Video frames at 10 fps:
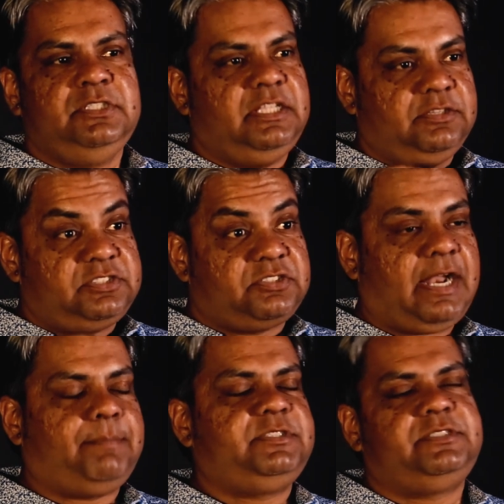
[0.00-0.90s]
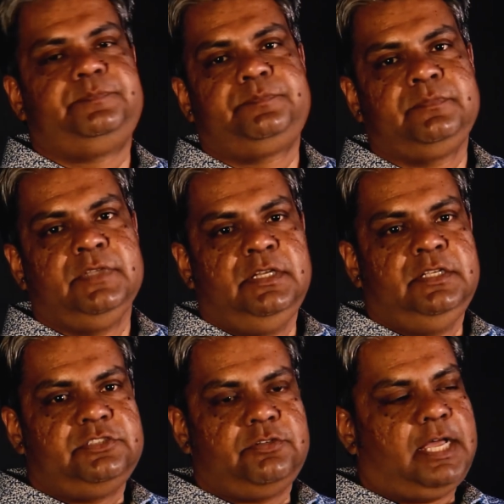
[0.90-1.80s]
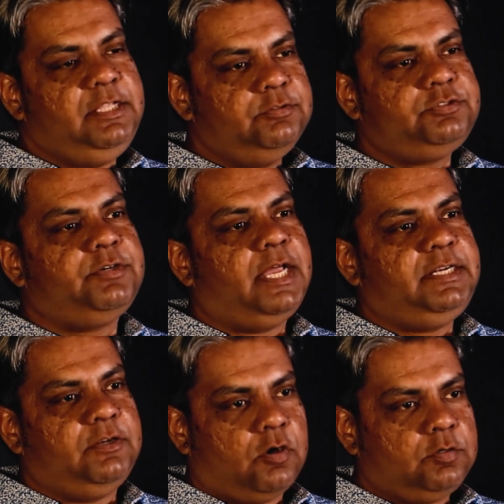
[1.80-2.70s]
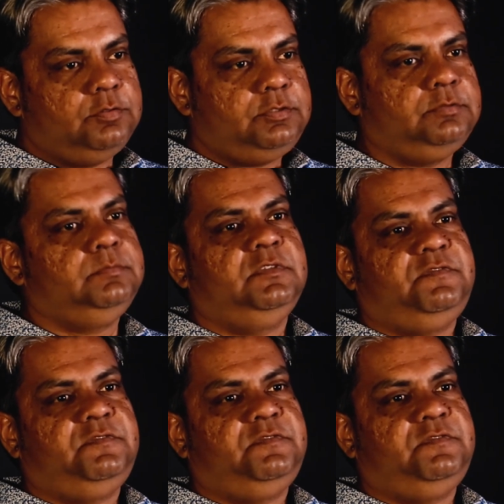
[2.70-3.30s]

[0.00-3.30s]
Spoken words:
in the scraps. So I used to write in Orkut.